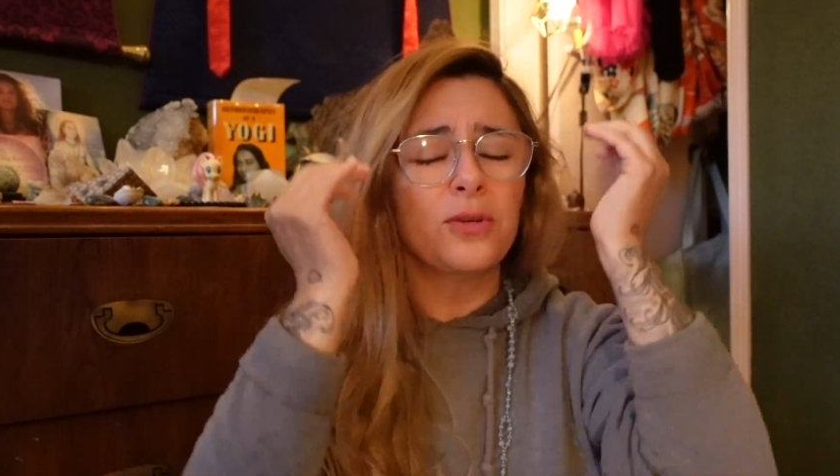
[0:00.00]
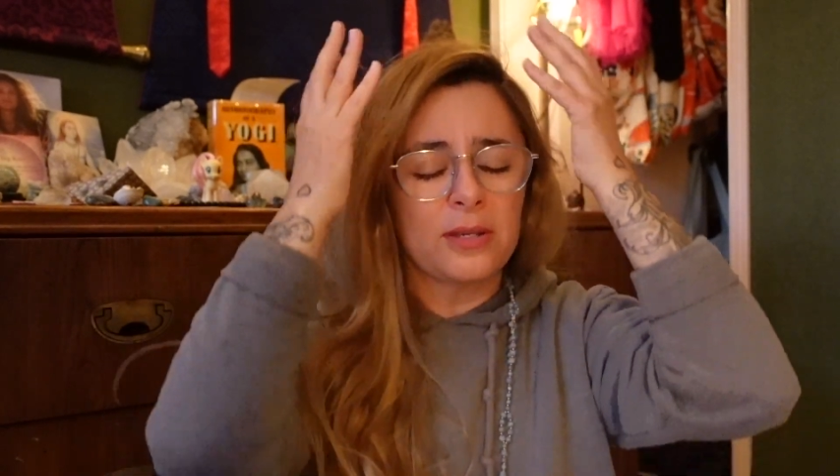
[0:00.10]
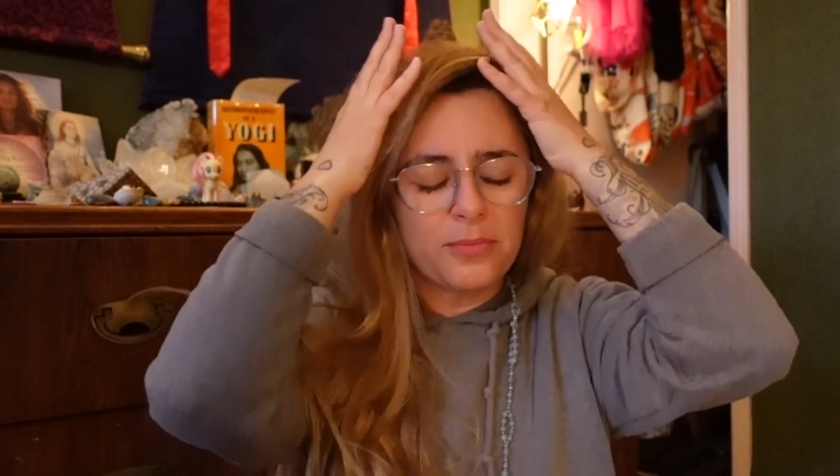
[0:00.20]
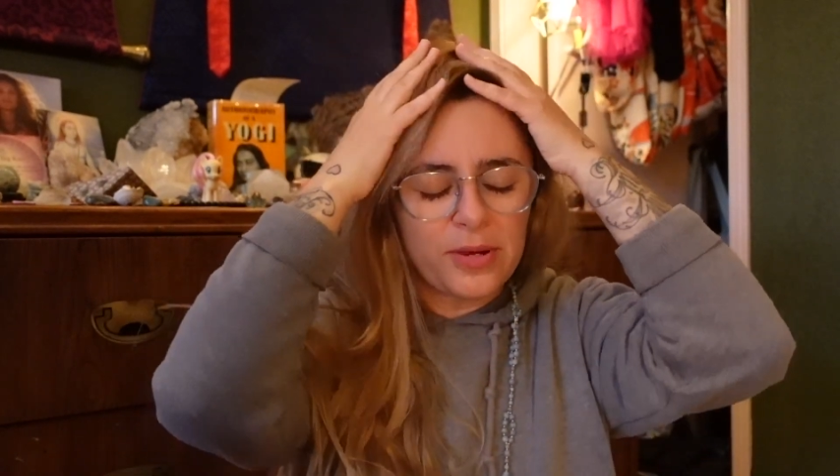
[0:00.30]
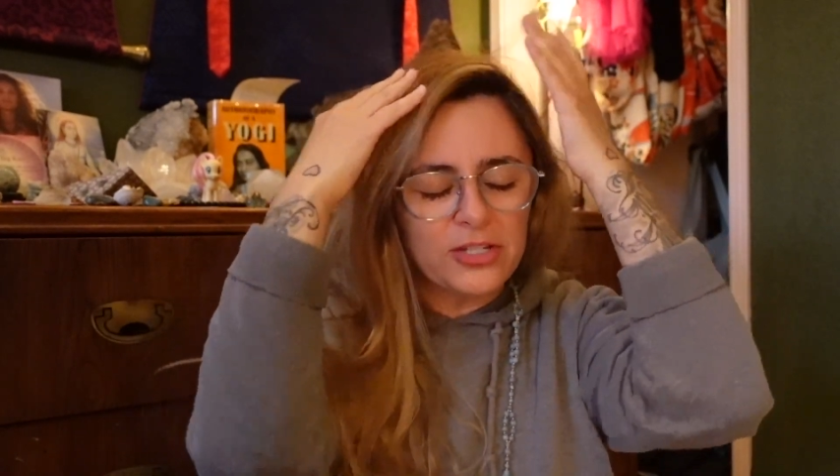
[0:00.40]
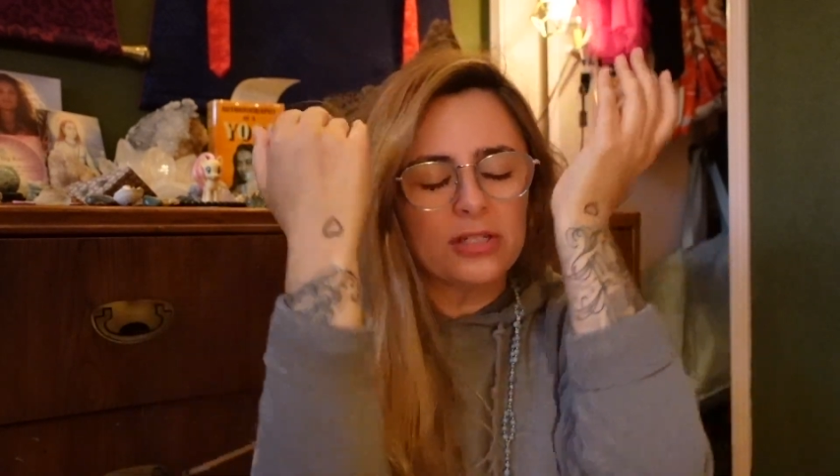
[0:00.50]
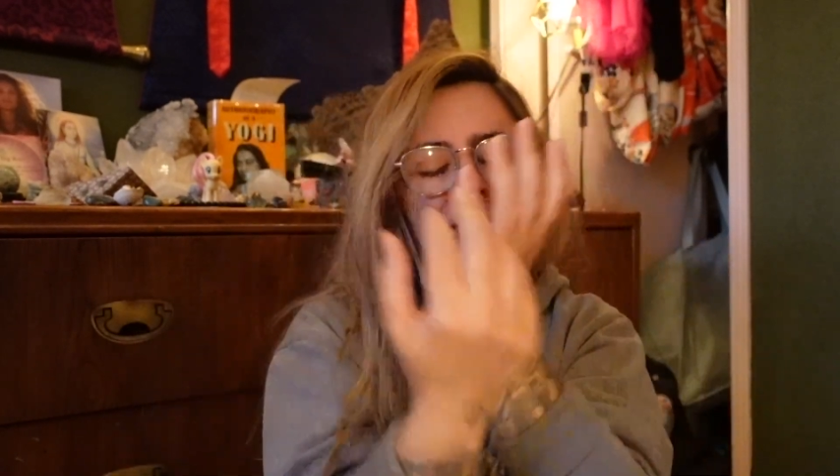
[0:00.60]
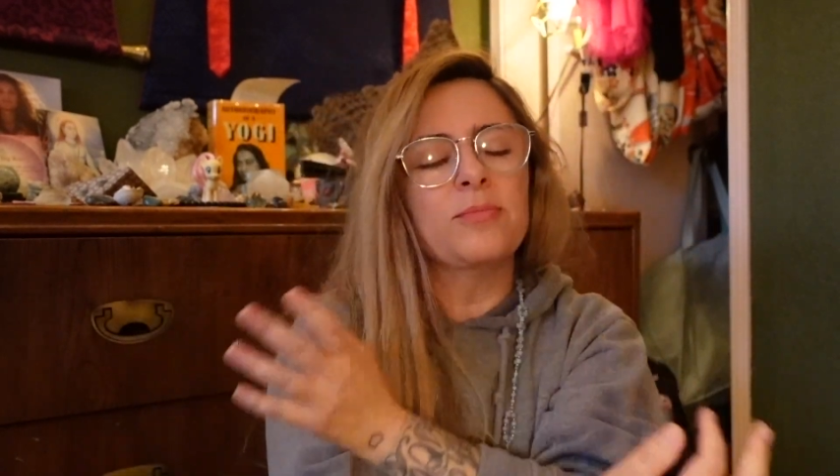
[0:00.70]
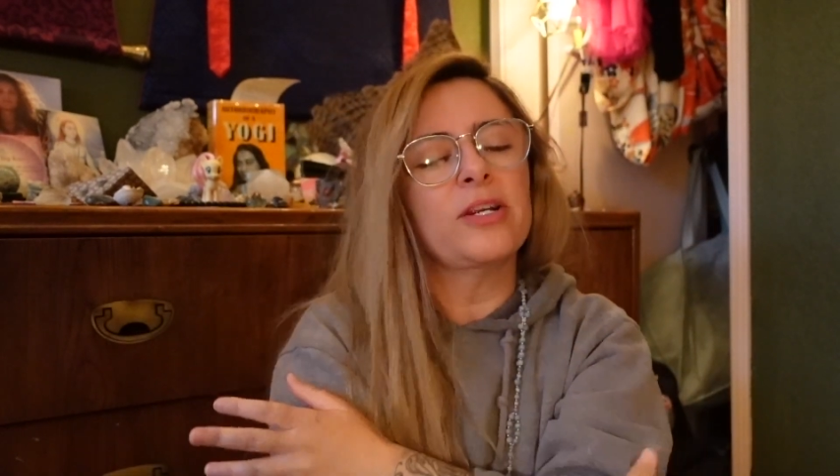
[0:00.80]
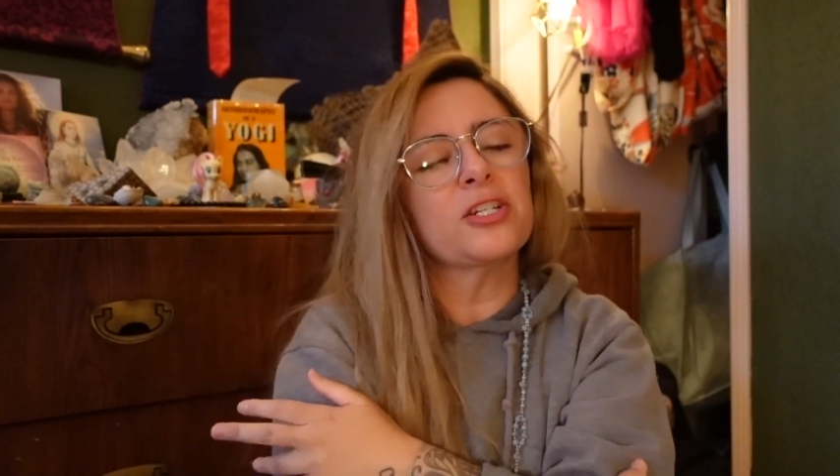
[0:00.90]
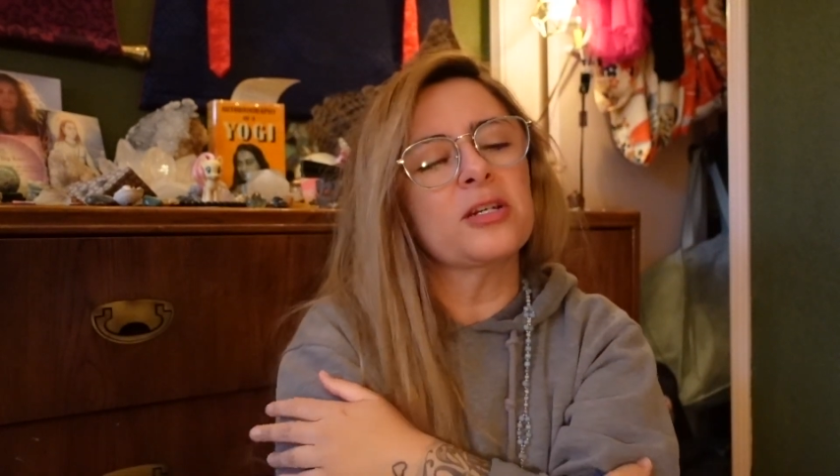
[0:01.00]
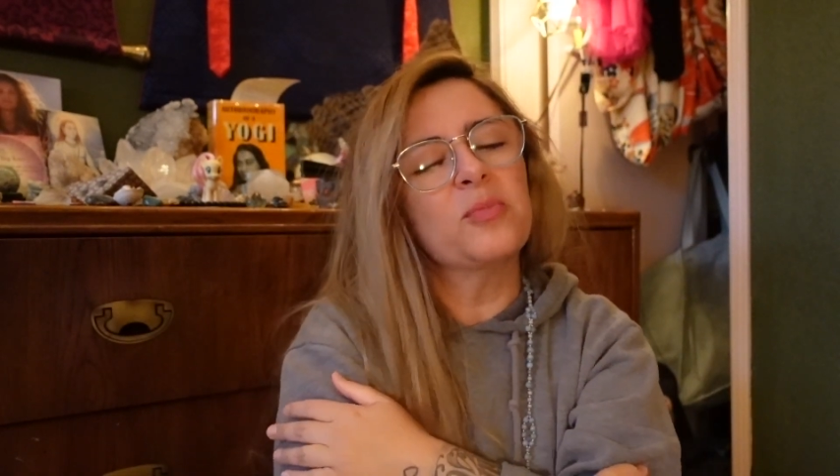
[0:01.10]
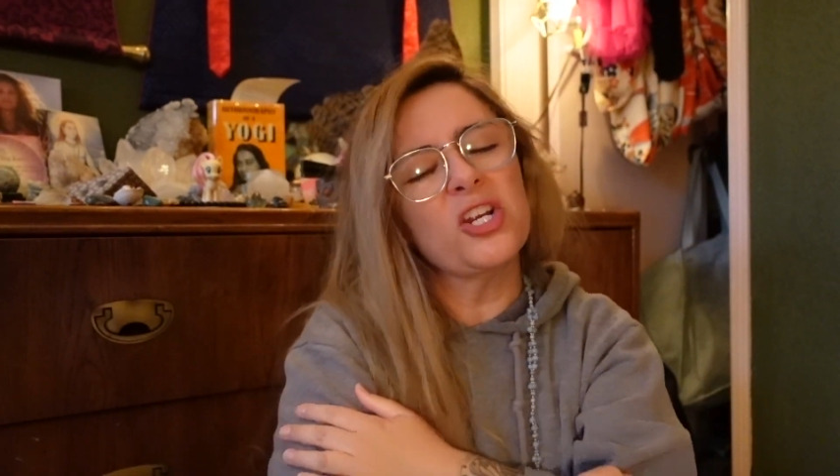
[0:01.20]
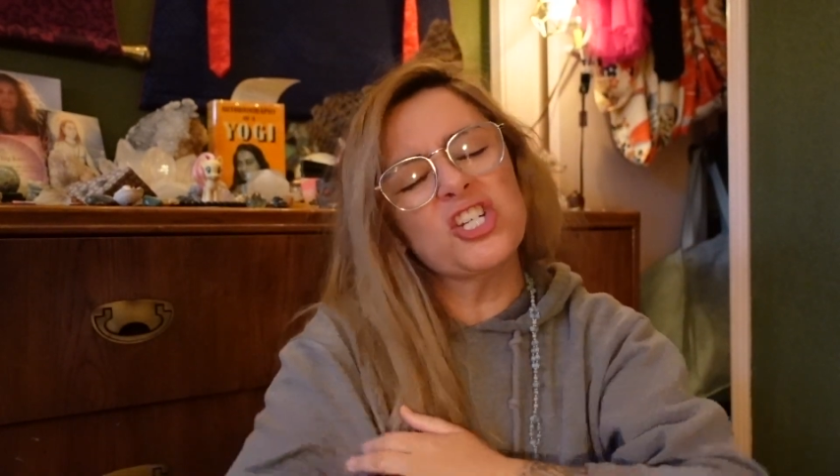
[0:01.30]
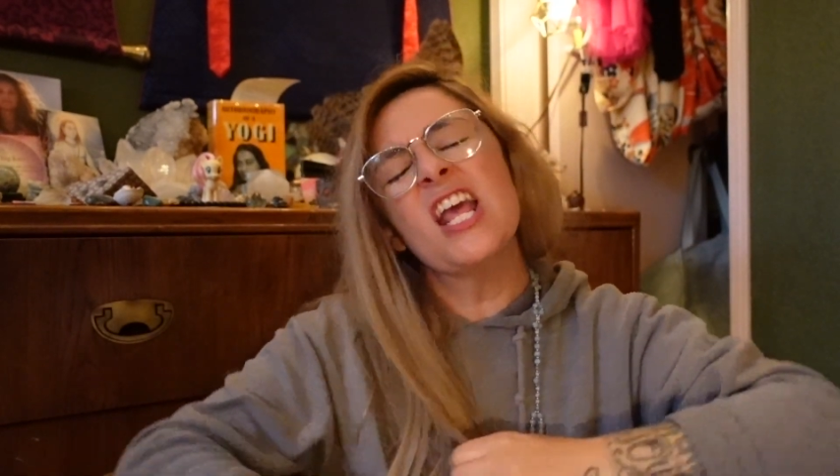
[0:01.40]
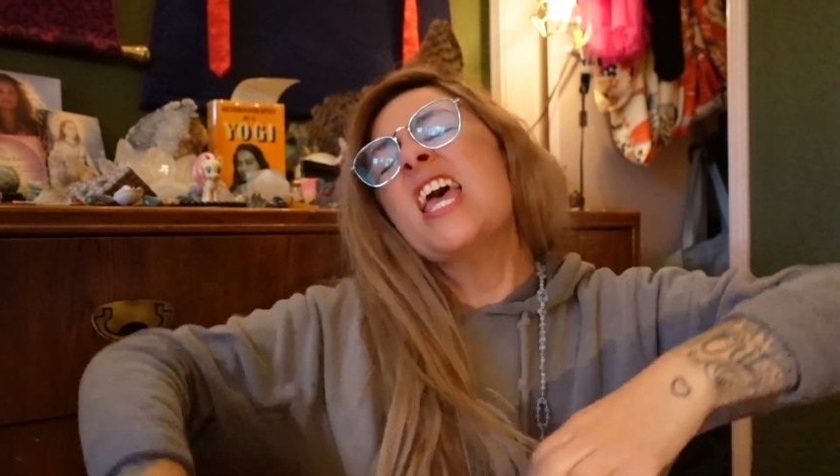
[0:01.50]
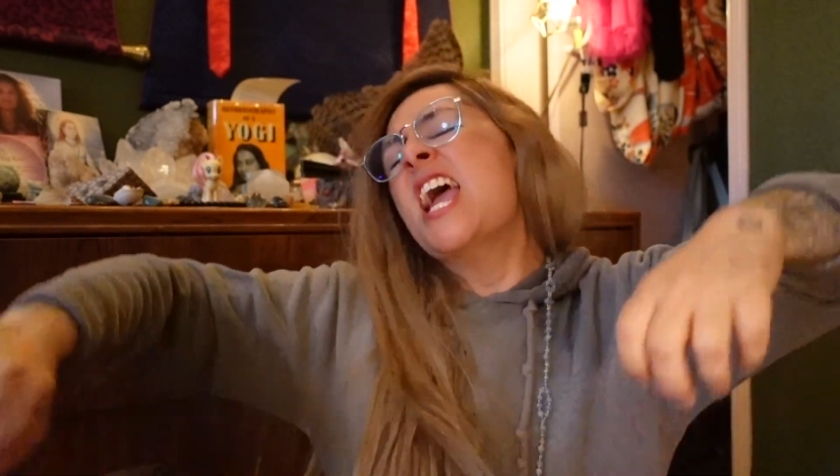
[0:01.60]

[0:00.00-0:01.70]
Compression, compression, compression.